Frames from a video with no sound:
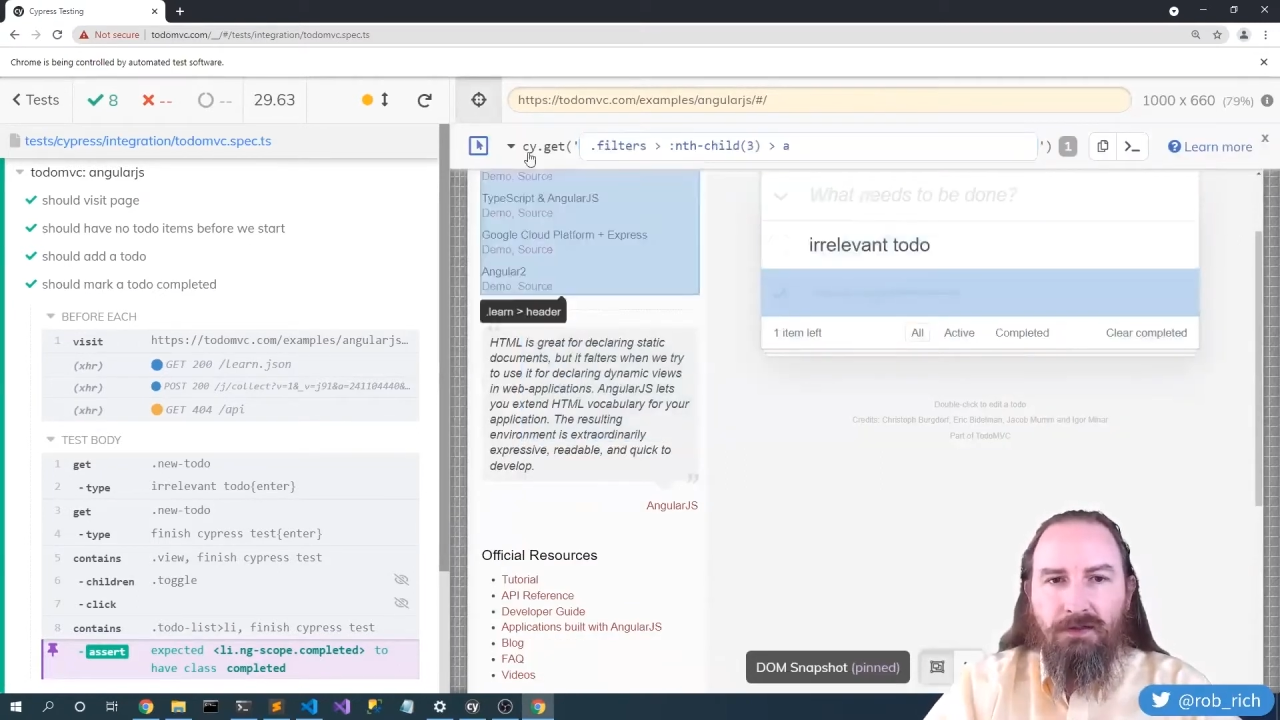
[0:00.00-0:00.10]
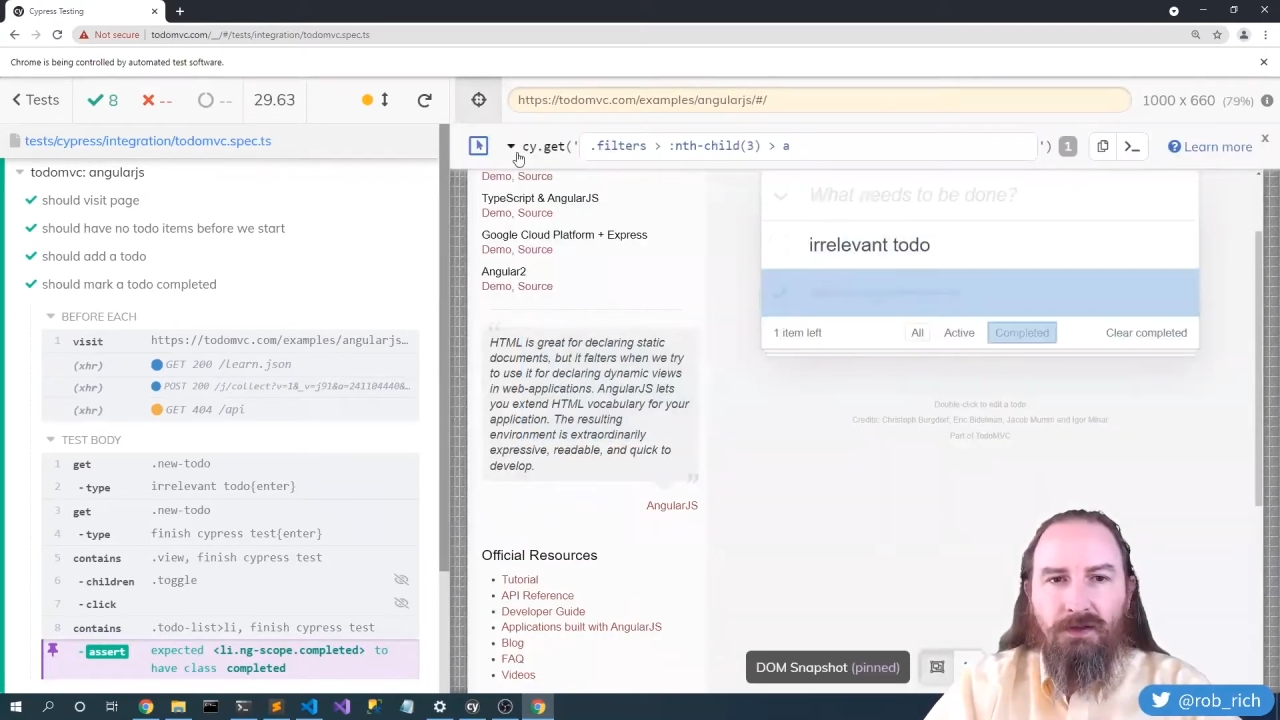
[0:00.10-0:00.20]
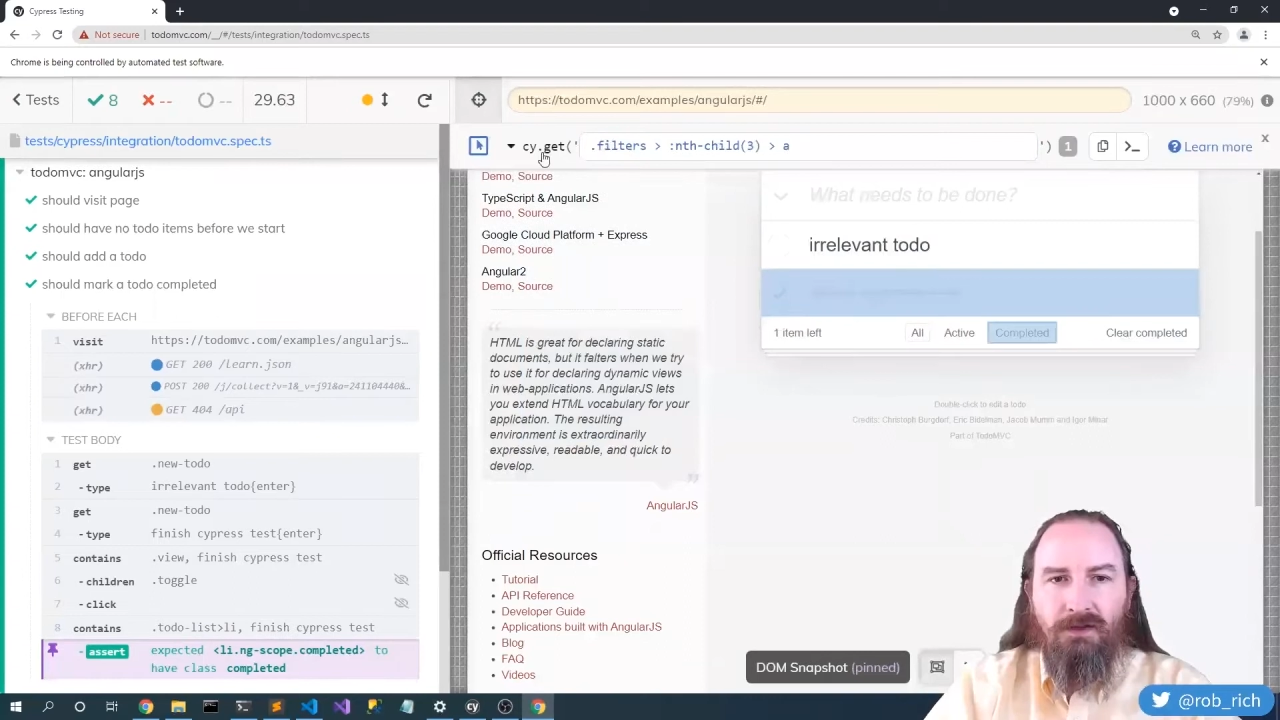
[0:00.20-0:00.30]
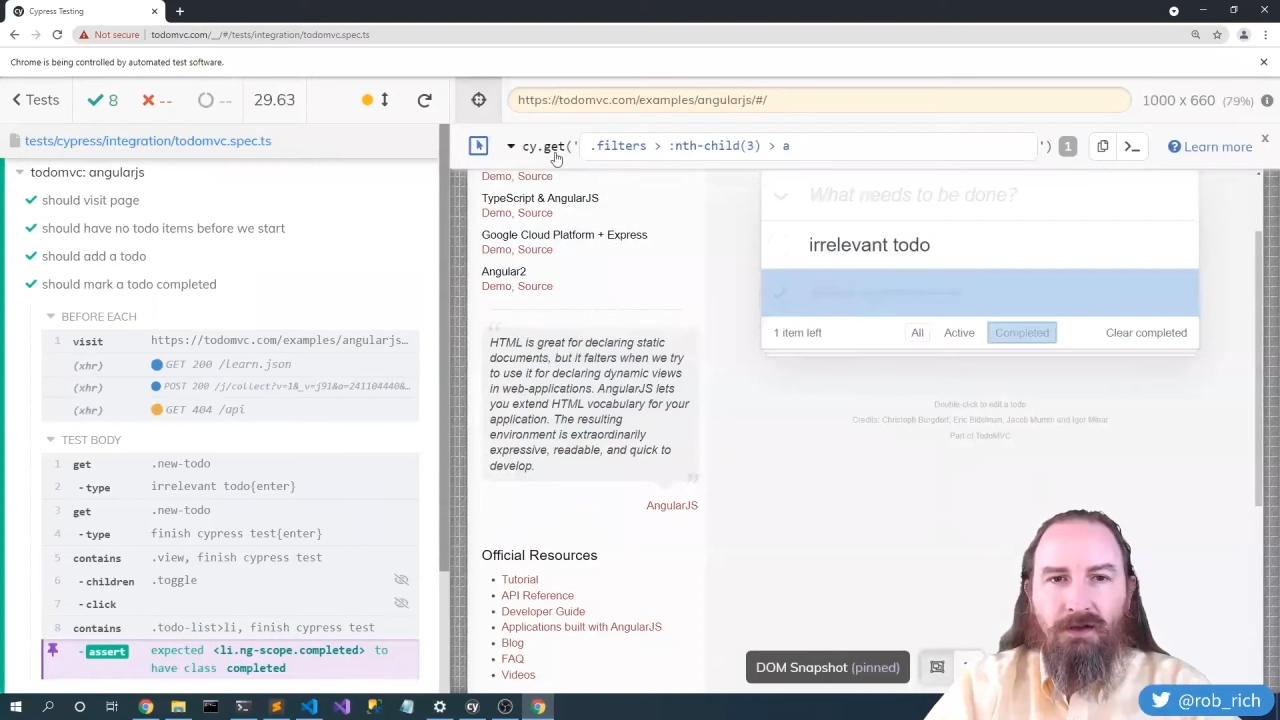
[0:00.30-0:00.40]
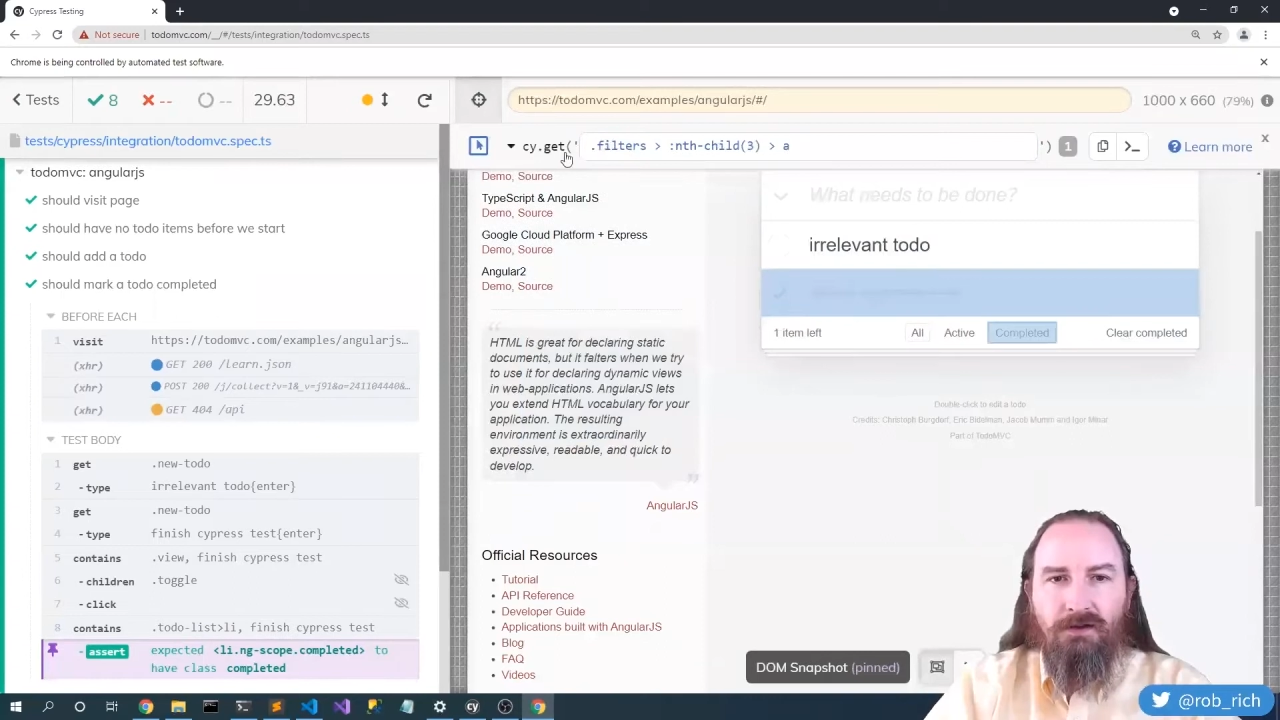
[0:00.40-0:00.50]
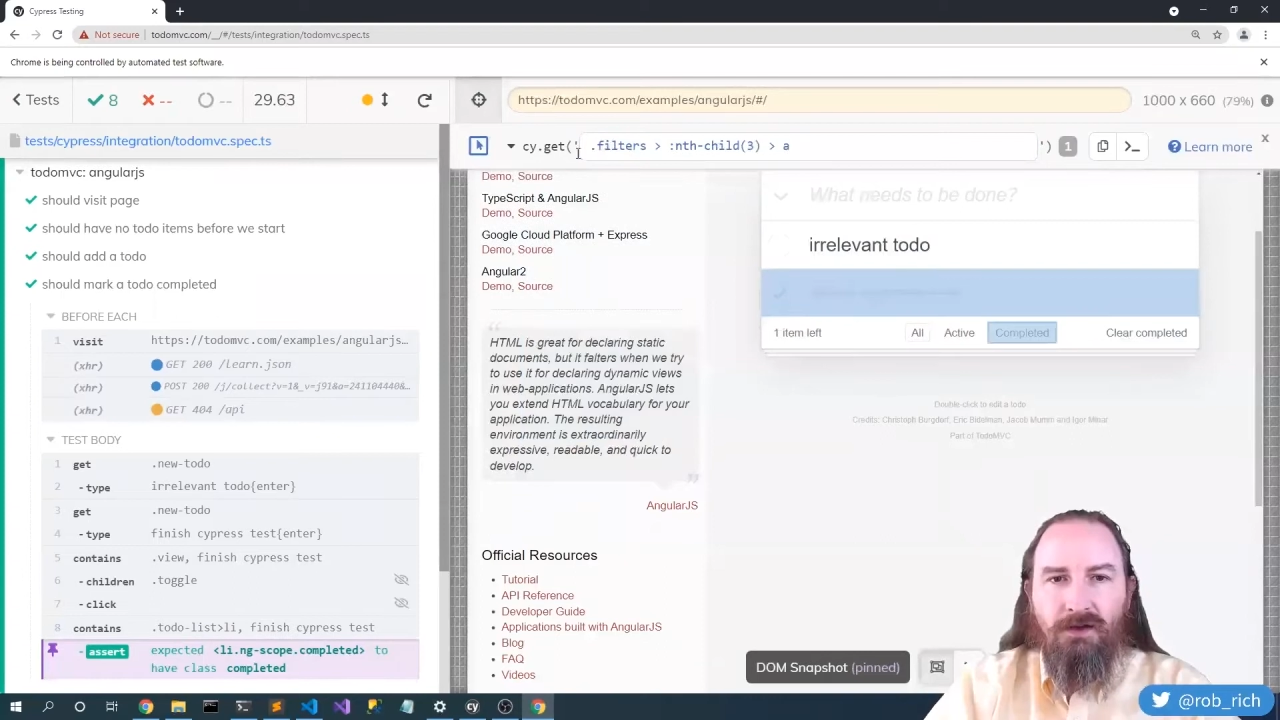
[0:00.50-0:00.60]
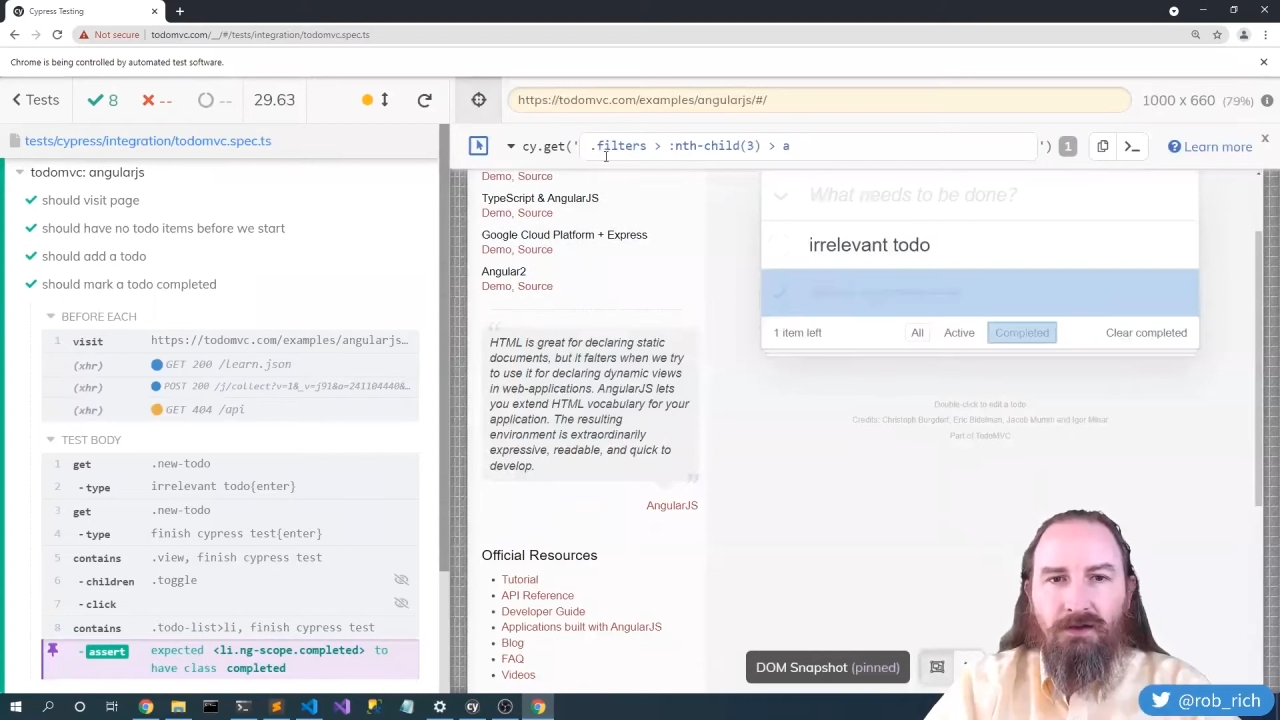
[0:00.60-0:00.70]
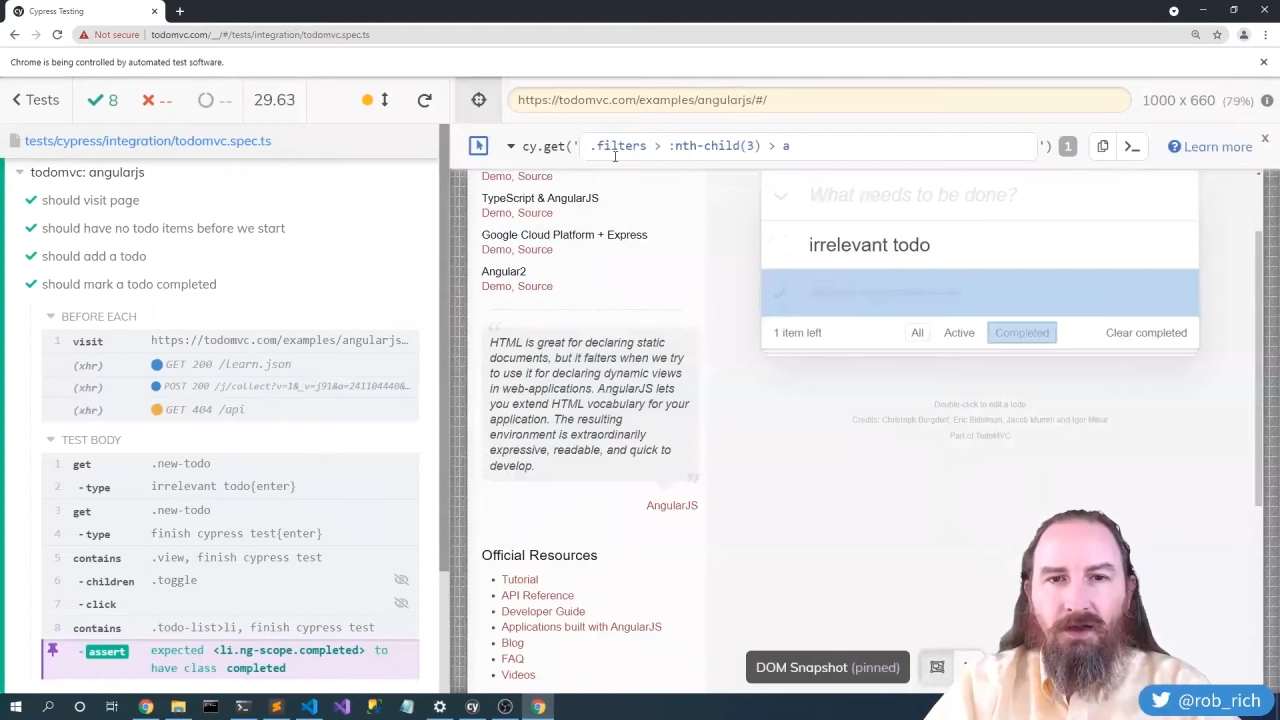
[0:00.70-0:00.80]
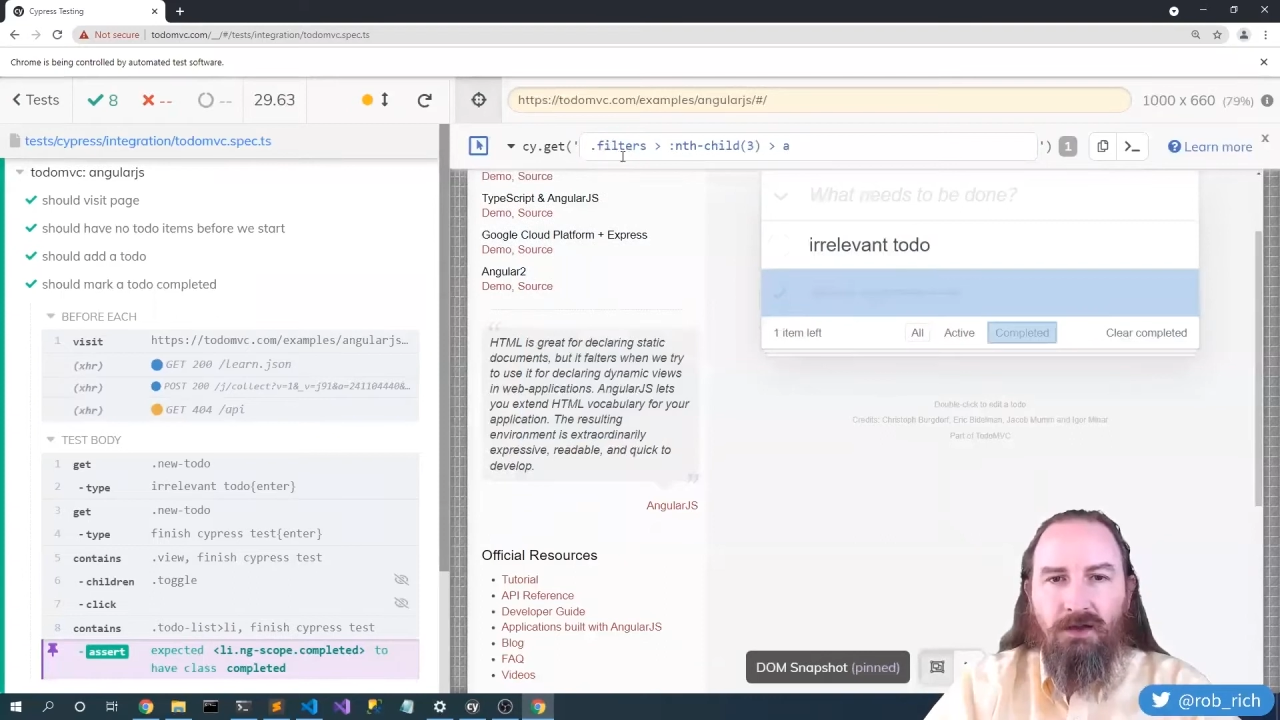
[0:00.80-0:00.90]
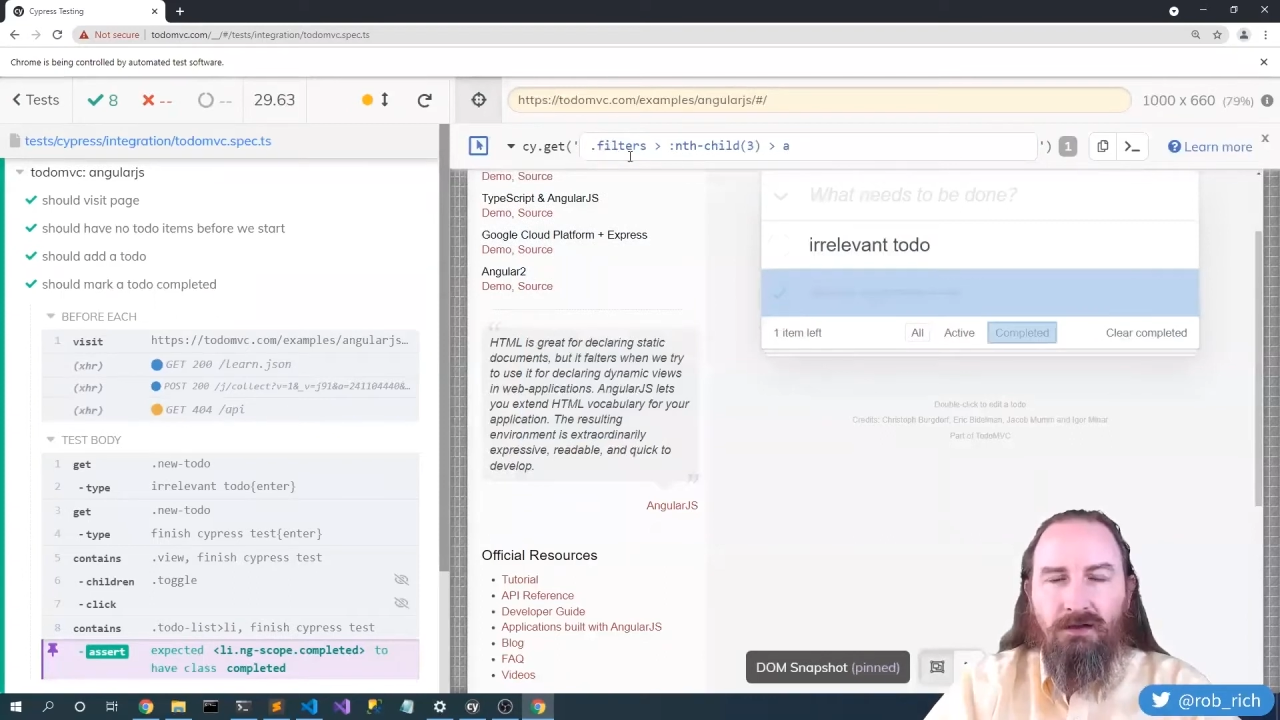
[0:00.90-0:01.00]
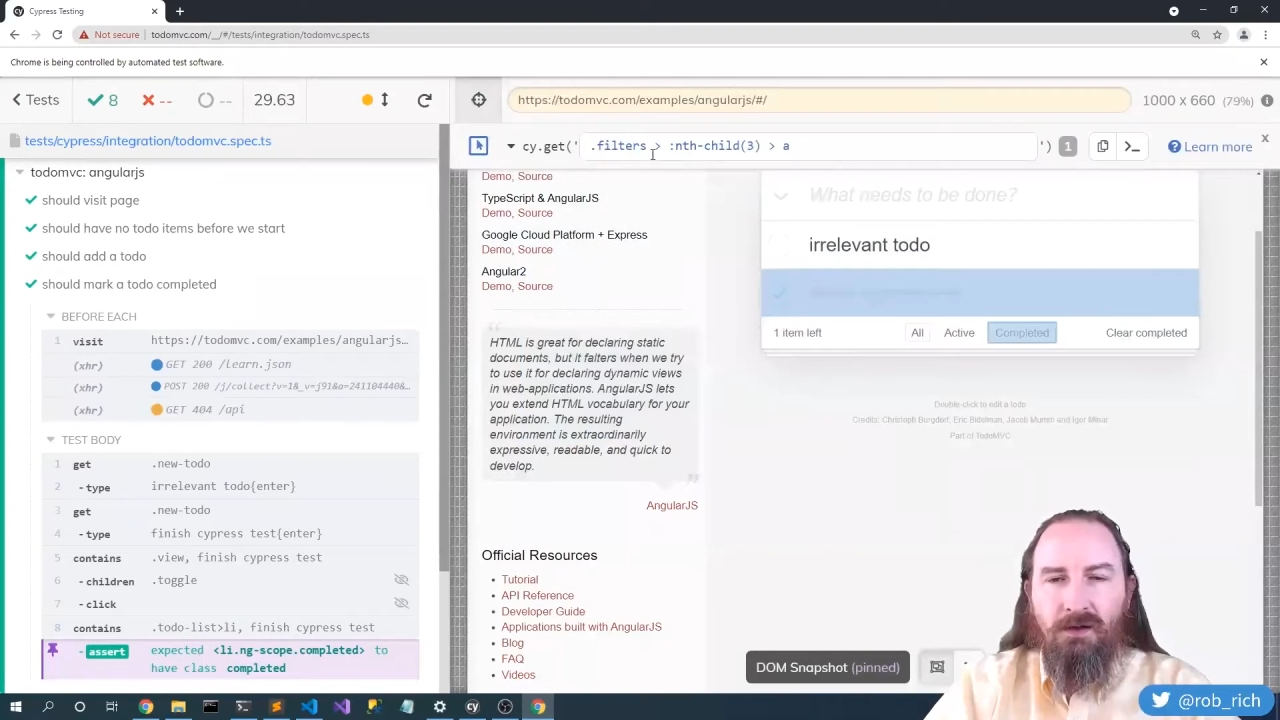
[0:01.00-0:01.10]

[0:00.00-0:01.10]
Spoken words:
sci.get